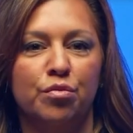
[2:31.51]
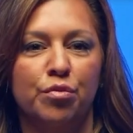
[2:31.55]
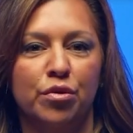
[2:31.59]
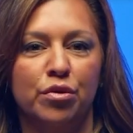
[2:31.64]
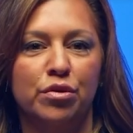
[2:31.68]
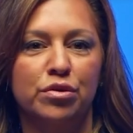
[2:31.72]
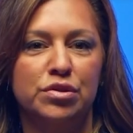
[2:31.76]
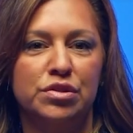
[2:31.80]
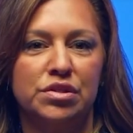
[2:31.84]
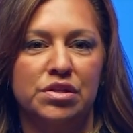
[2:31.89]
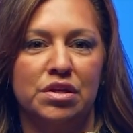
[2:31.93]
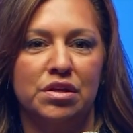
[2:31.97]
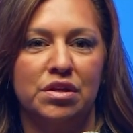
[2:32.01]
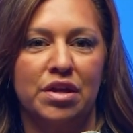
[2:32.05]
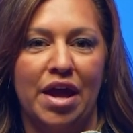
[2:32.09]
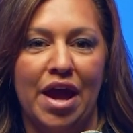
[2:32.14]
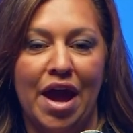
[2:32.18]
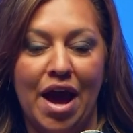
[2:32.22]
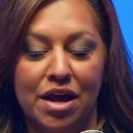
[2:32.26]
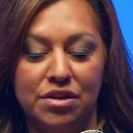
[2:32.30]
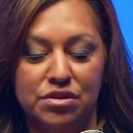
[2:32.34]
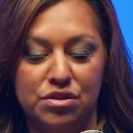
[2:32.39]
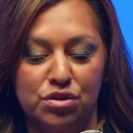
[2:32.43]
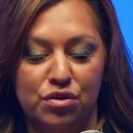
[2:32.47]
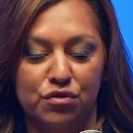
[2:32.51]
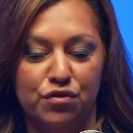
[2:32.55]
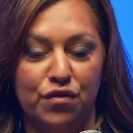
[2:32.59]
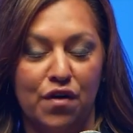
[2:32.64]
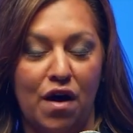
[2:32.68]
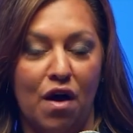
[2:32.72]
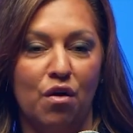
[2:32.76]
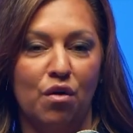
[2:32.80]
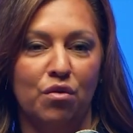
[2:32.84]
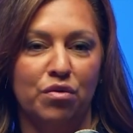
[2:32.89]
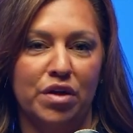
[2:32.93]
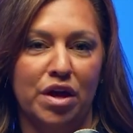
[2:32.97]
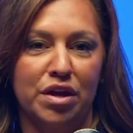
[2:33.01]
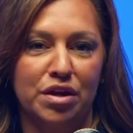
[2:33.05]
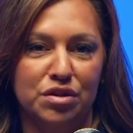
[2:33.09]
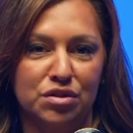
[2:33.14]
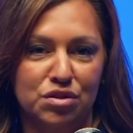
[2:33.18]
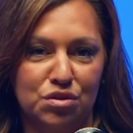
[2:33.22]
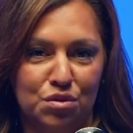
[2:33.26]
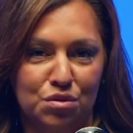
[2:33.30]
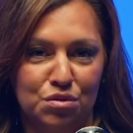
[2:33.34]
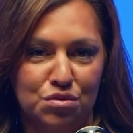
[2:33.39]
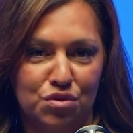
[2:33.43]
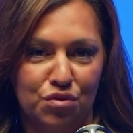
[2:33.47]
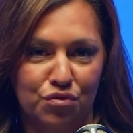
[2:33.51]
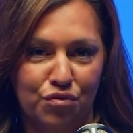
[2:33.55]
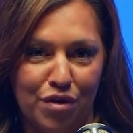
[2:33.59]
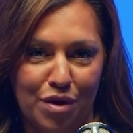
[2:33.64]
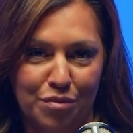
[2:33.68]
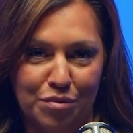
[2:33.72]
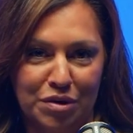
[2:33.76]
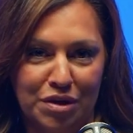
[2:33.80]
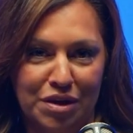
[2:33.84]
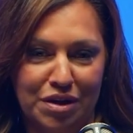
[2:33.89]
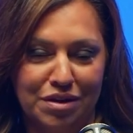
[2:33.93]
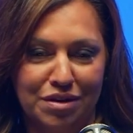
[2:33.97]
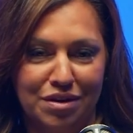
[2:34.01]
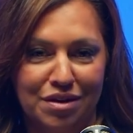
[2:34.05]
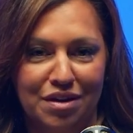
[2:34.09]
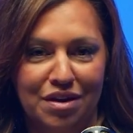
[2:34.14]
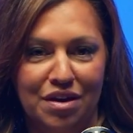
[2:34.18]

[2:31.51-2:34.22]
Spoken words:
person has to follow that exclusive remedy.